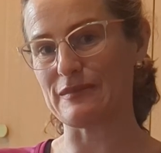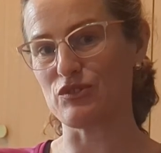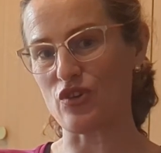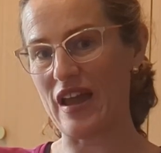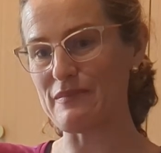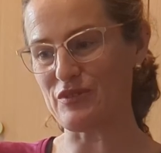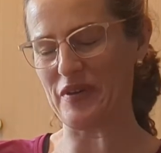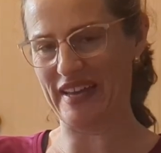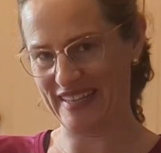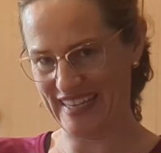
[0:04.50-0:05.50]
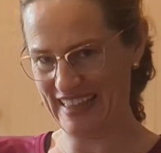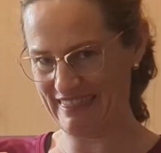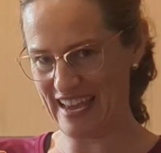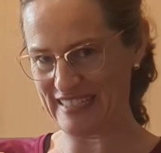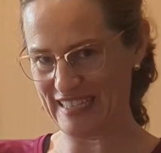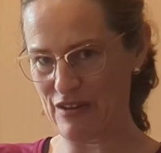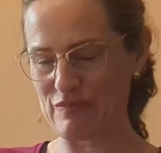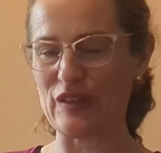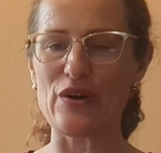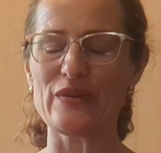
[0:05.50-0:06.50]
subscribed, go ahead and hit that
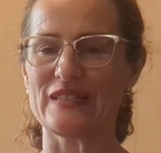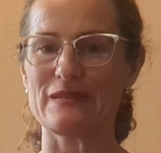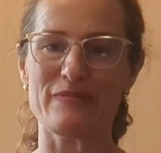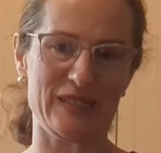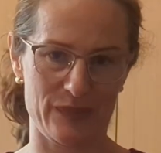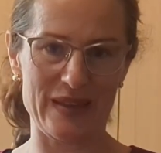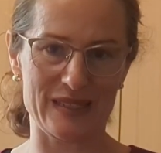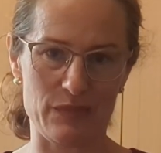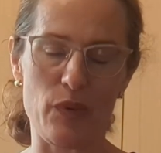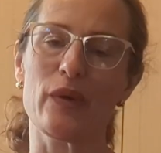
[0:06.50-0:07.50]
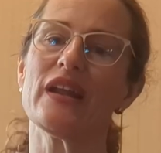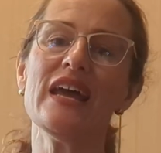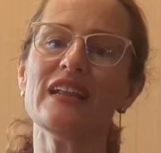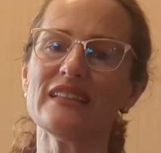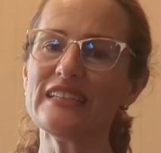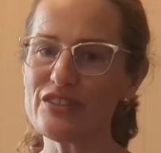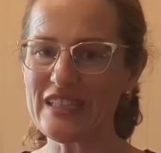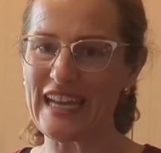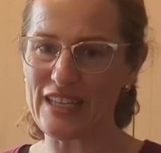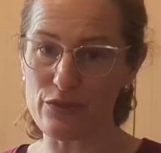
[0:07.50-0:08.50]
down below. It's the best way to support little
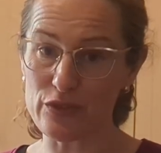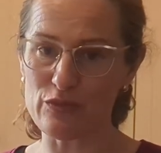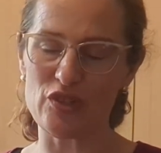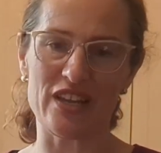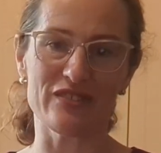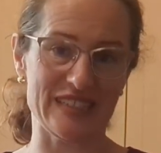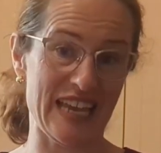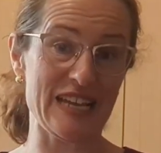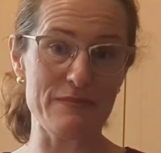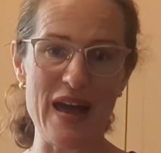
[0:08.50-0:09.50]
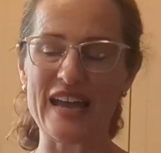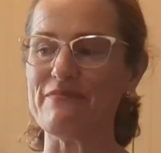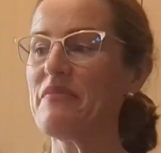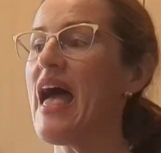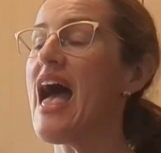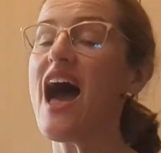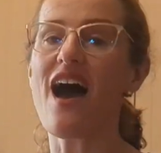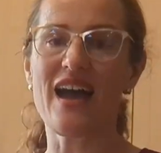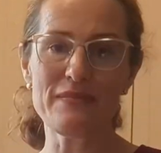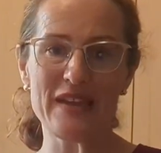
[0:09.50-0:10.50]
tiny YouTube channels like mine.
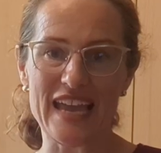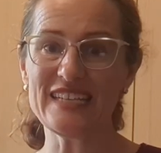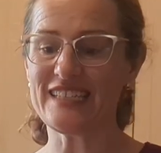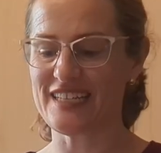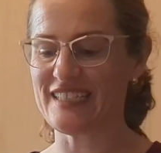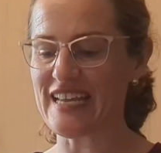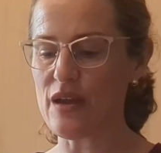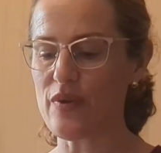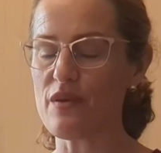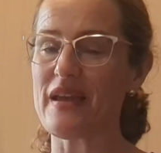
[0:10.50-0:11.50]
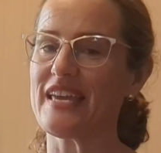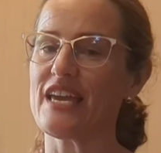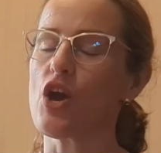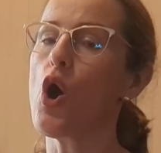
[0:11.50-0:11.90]
I'm Kate, and today we are making